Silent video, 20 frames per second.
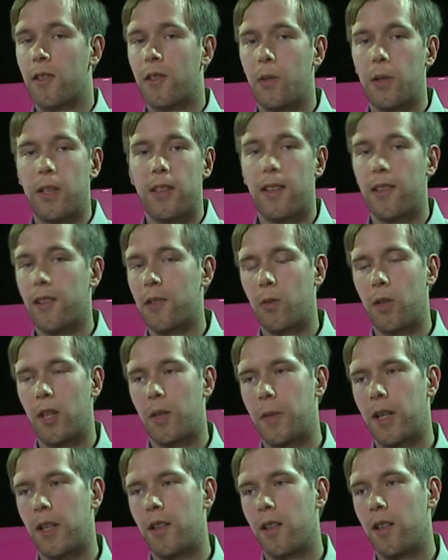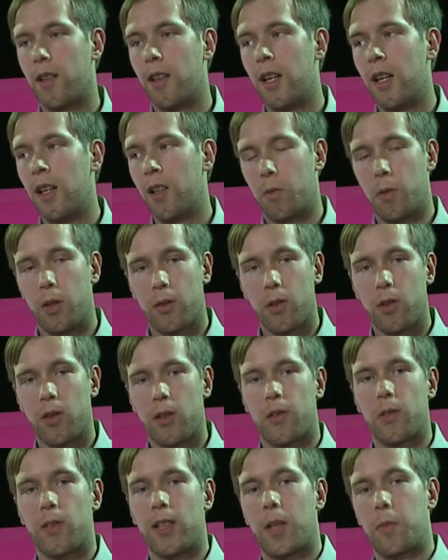So it doesn't really matter what your
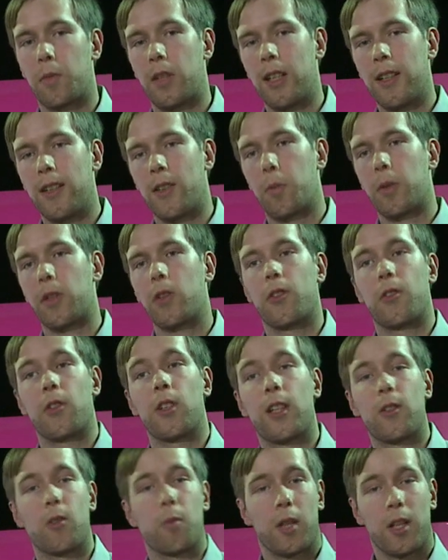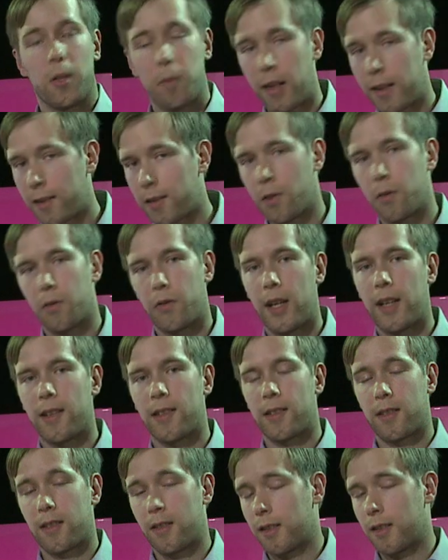cost of capital is because you get your money back so
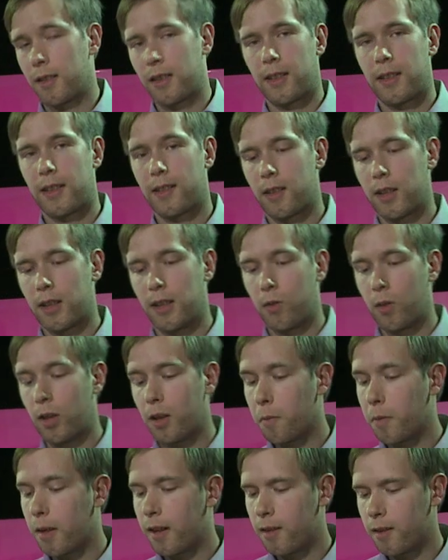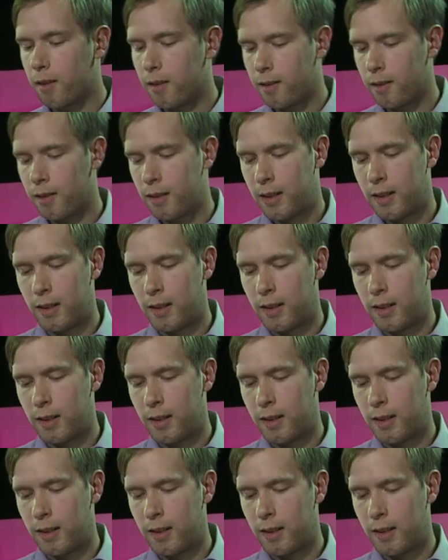fast, it doesn't really matter.